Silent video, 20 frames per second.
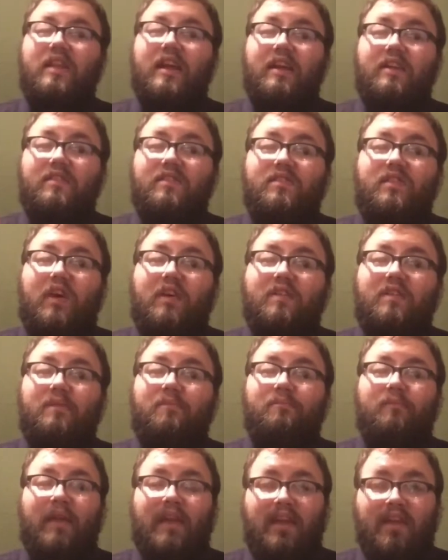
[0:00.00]
it
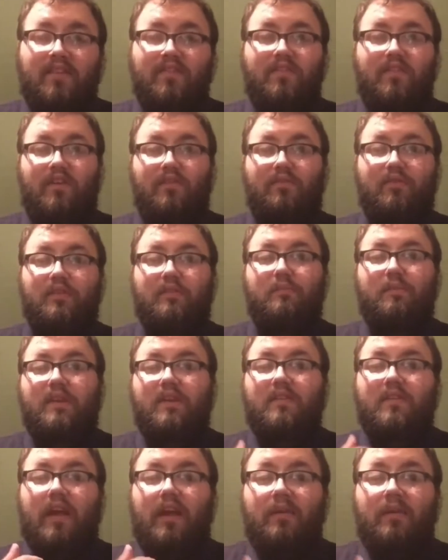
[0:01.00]
doesn't make a difference, because